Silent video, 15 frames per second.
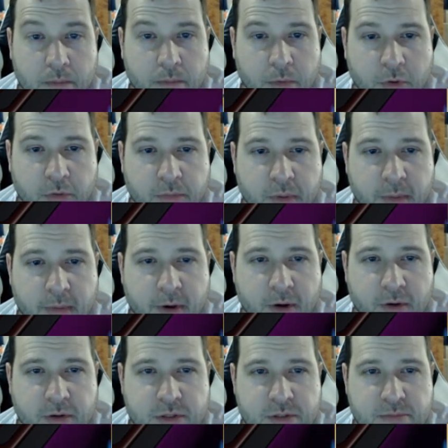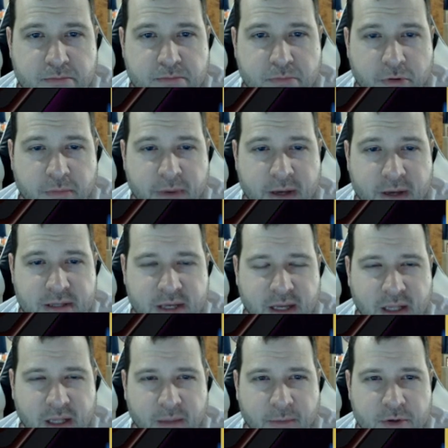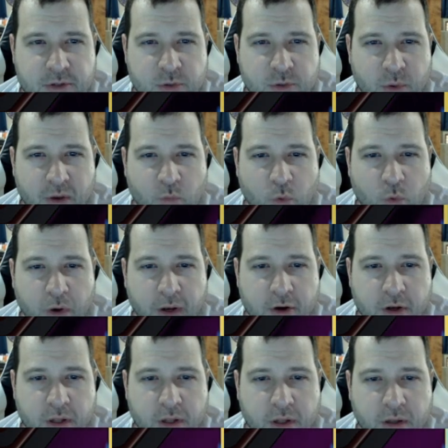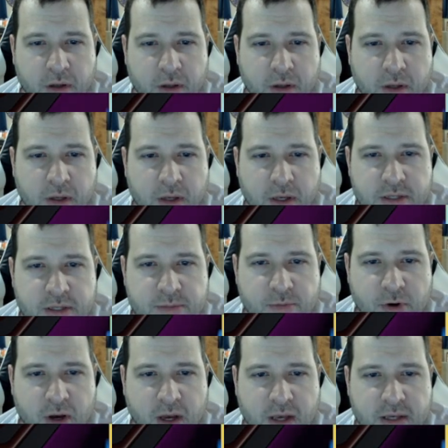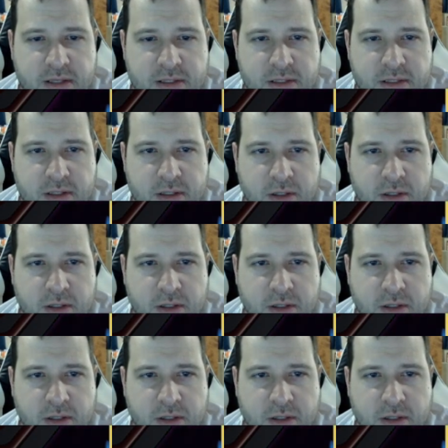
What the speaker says: Both Bibarels, both Baxcaliburs, so we have 1 Irida is prized.